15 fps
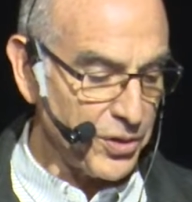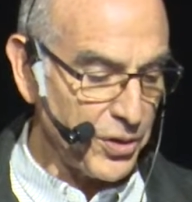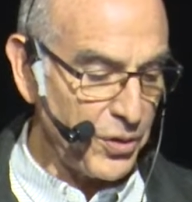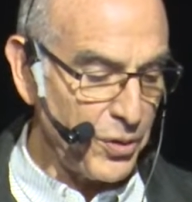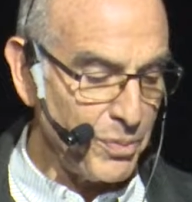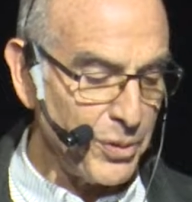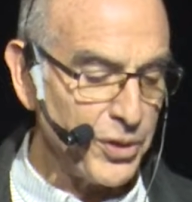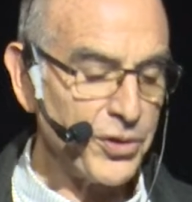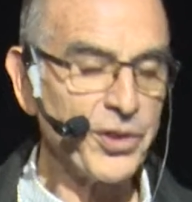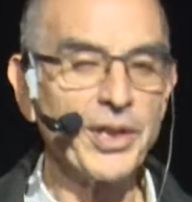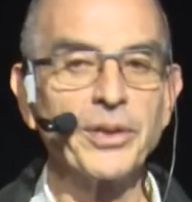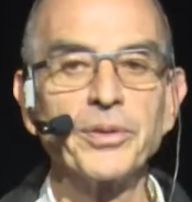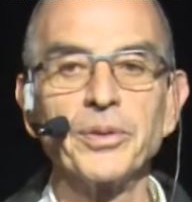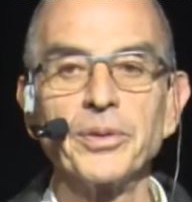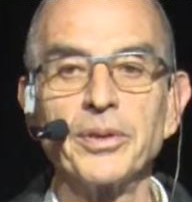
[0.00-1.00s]
a
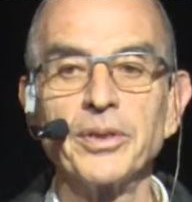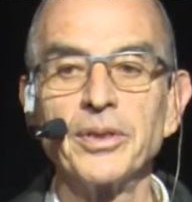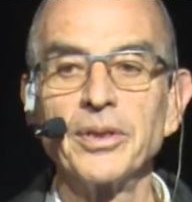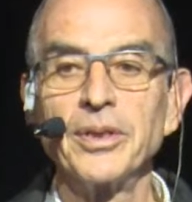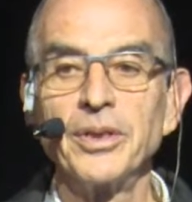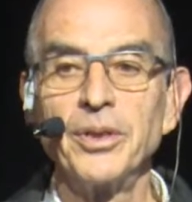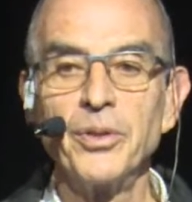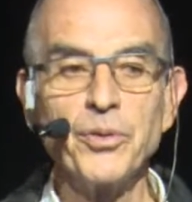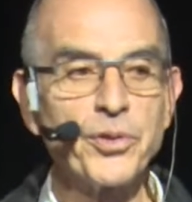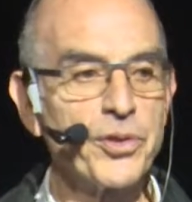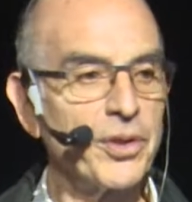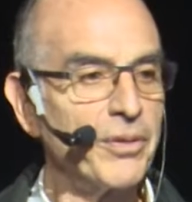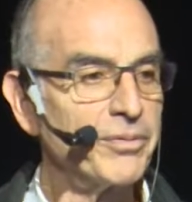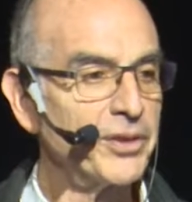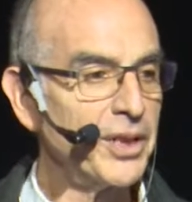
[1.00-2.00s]
human-centered use
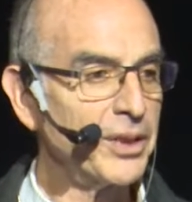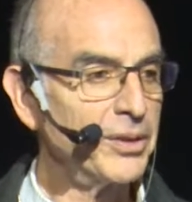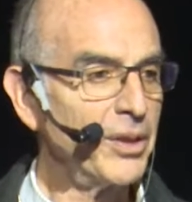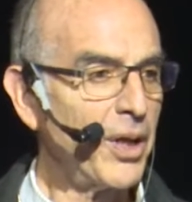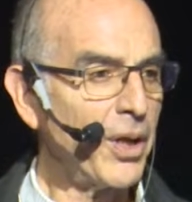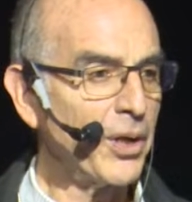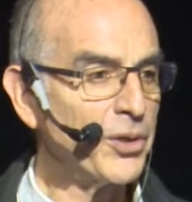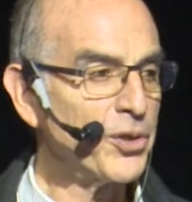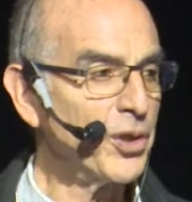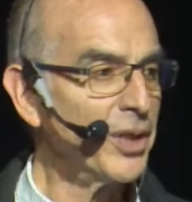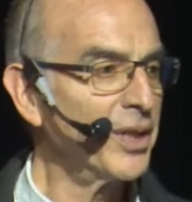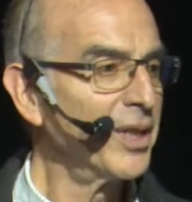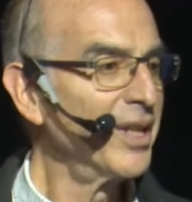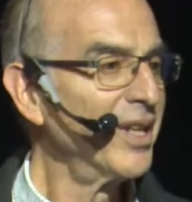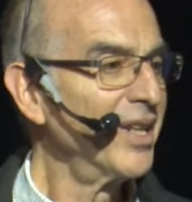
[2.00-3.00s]
of technology.